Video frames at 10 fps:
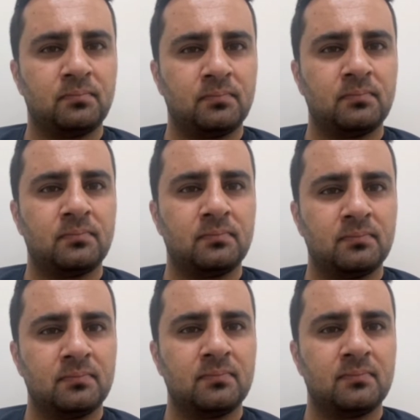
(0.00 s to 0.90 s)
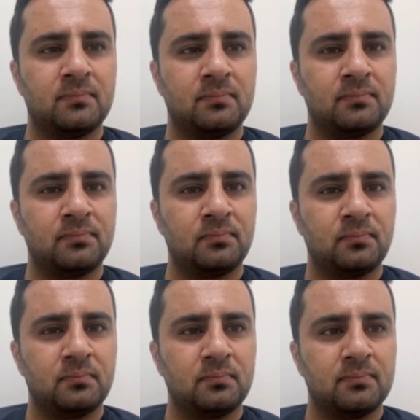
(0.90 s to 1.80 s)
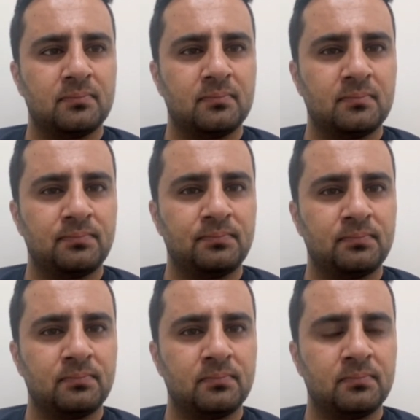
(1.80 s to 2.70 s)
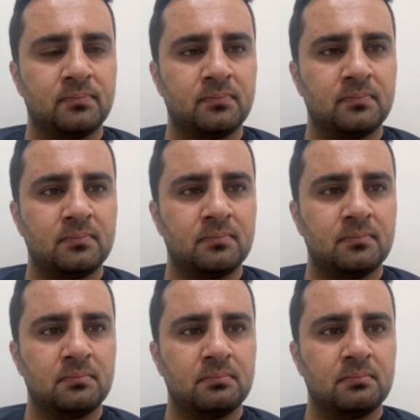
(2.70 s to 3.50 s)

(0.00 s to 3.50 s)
[no speech]